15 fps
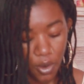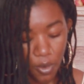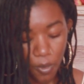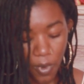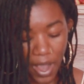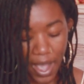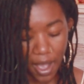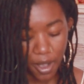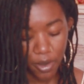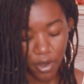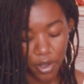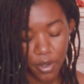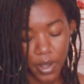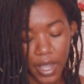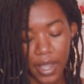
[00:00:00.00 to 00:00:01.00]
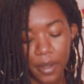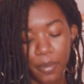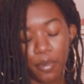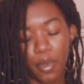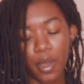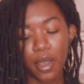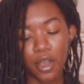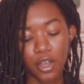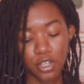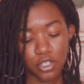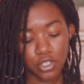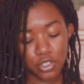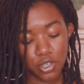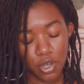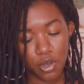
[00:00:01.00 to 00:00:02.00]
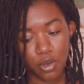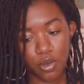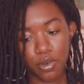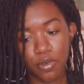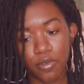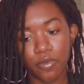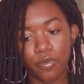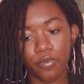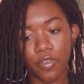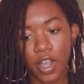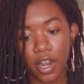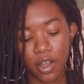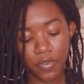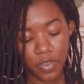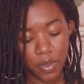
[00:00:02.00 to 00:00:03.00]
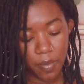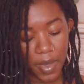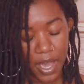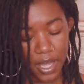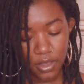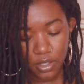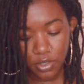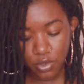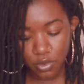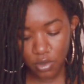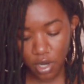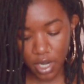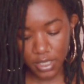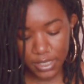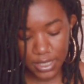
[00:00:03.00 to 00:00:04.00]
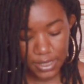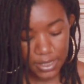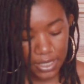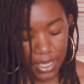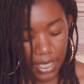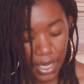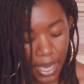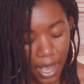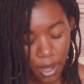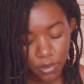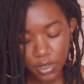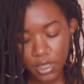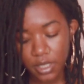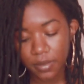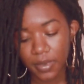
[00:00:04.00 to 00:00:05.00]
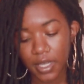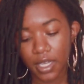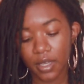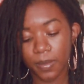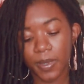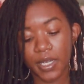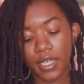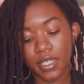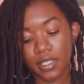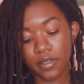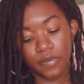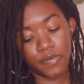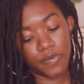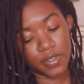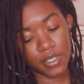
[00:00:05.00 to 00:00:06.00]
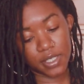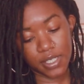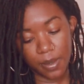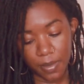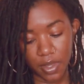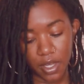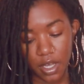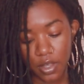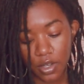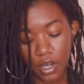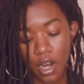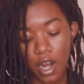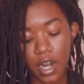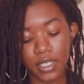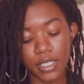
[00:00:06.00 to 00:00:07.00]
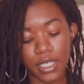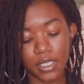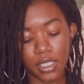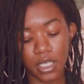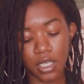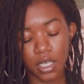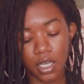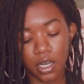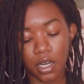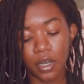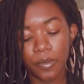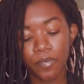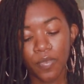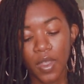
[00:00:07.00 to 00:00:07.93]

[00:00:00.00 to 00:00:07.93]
Wow, okay. So right off the bat, the two cards that's standing out to me because of some of the other cards I see here